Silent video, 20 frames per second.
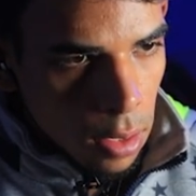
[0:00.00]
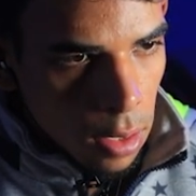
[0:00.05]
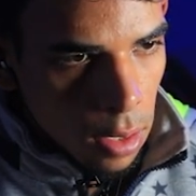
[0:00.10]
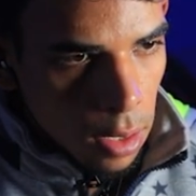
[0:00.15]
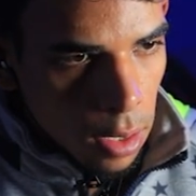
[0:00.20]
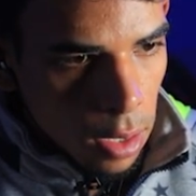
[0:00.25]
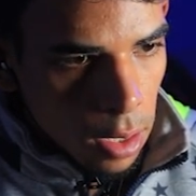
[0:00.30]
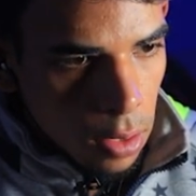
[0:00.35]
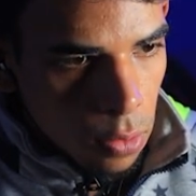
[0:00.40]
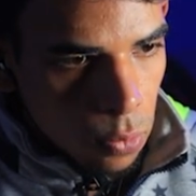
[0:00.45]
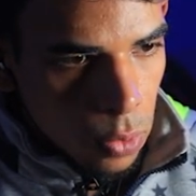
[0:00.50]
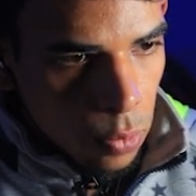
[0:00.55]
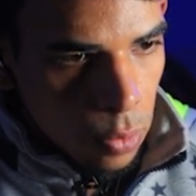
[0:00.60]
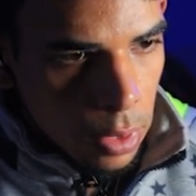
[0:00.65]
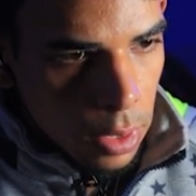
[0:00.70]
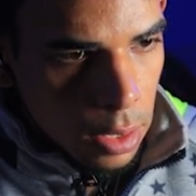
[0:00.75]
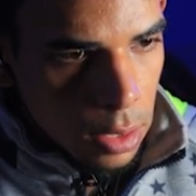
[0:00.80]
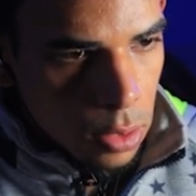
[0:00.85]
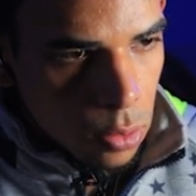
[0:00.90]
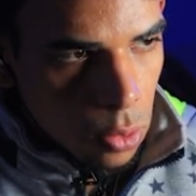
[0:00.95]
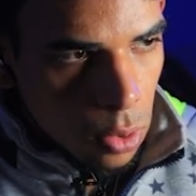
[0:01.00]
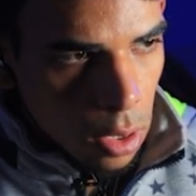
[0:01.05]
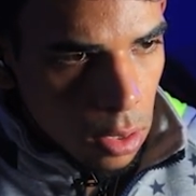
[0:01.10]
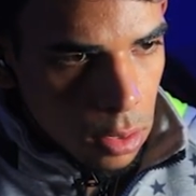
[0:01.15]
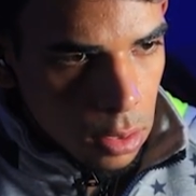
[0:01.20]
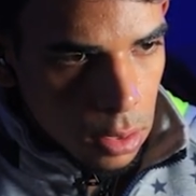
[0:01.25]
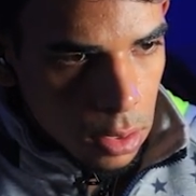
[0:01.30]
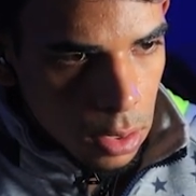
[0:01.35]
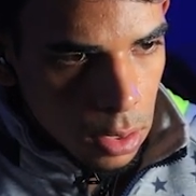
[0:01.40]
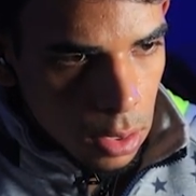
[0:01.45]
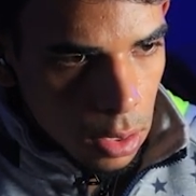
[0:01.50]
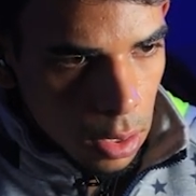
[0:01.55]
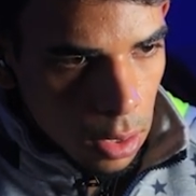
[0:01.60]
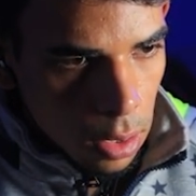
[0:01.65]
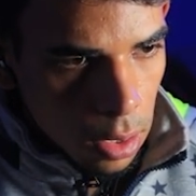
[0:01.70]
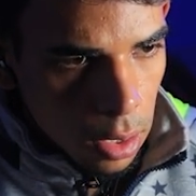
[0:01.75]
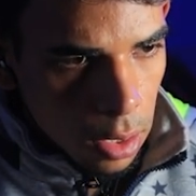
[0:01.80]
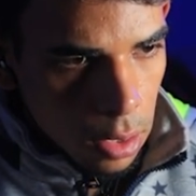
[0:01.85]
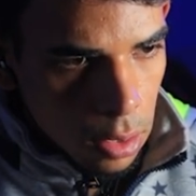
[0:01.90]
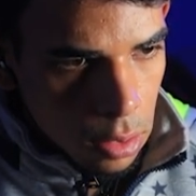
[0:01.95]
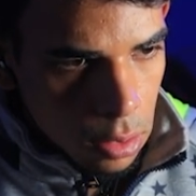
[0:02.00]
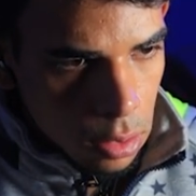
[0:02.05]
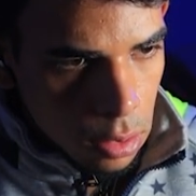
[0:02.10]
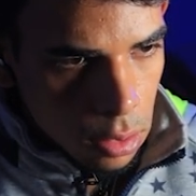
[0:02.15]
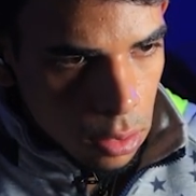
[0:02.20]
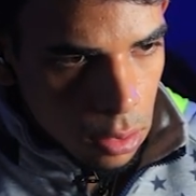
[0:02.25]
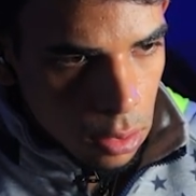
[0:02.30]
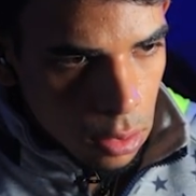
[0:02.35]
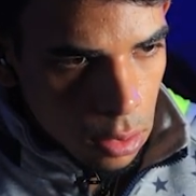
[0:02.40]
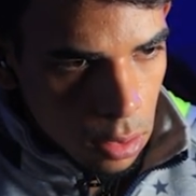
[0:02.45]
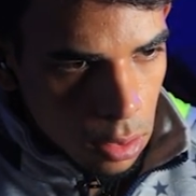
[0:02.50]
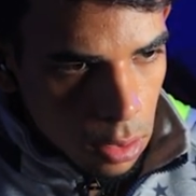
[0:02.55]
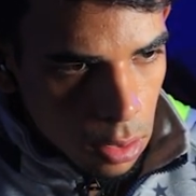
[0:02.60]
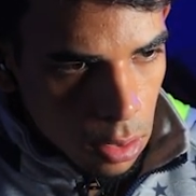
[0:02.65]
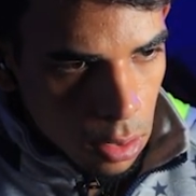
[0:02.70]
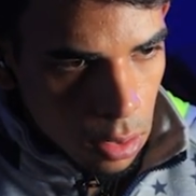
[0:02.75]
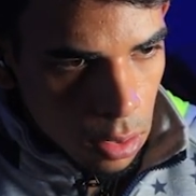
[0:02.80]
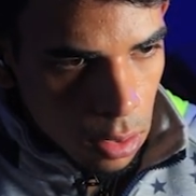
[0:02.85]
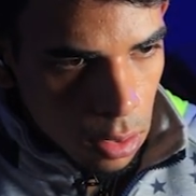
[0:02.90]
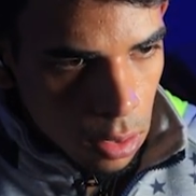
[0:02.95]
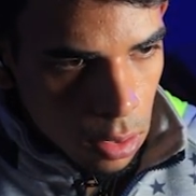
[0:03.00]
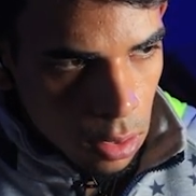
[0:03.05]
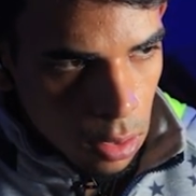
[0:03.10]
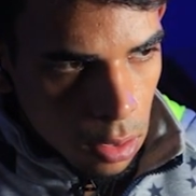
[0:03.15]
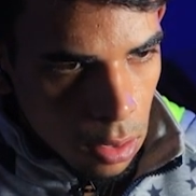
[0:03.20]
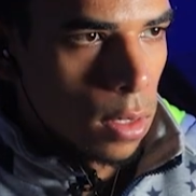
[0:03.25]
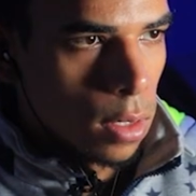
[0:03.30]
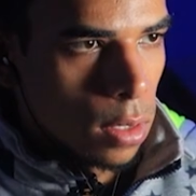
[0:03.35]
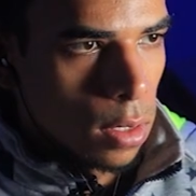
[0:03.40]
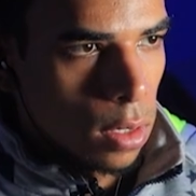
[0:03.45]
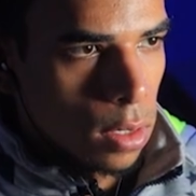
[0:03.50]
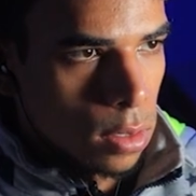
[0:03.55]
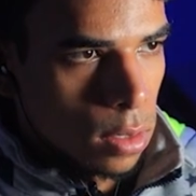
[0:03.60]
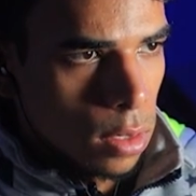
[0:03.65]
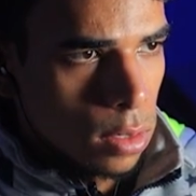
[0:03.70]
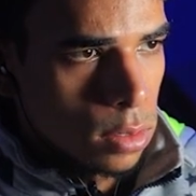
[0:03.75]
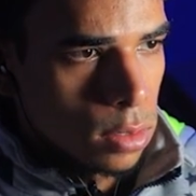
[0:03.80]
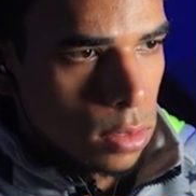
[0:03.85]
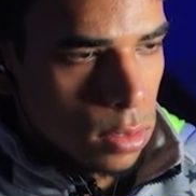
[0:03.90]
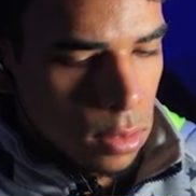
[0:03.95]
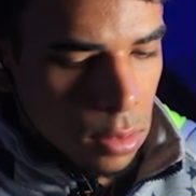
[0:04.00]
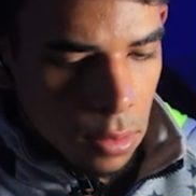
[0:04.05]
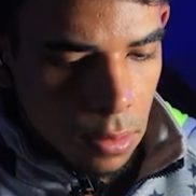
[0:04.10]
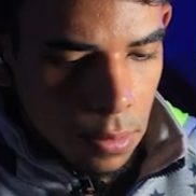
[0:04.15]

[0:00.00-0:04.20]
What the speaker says: And we will need to cut the layers like this.